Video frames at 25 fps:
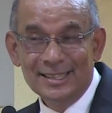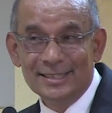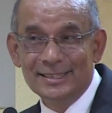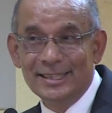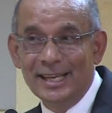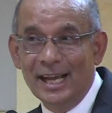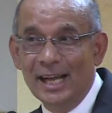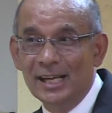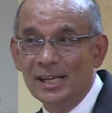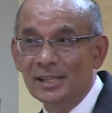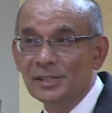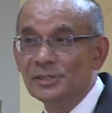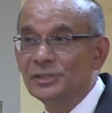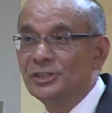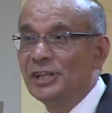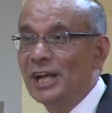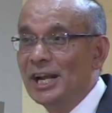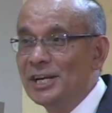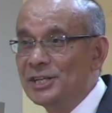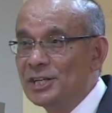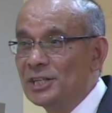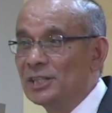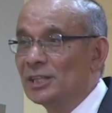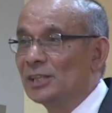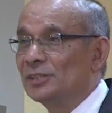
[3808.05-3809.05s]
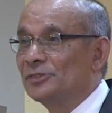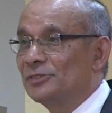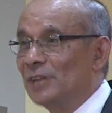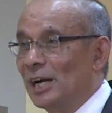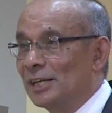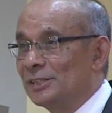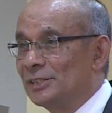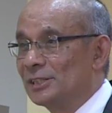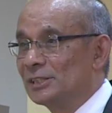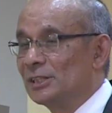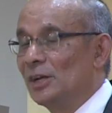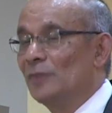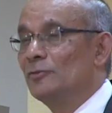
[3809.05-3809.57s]
they are changing the
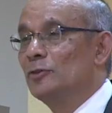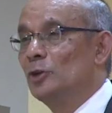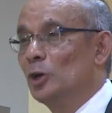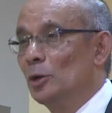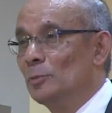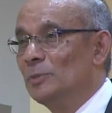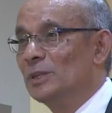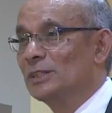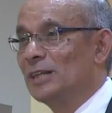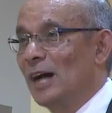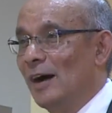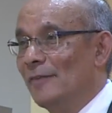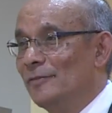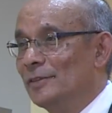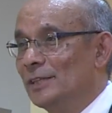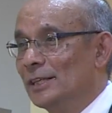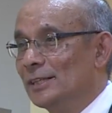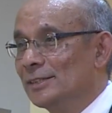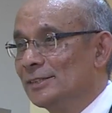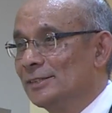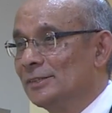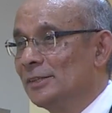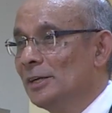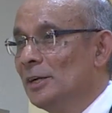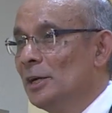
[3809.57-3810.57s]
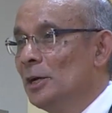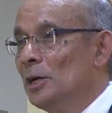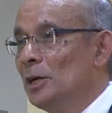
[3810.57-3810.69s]
structures of global governance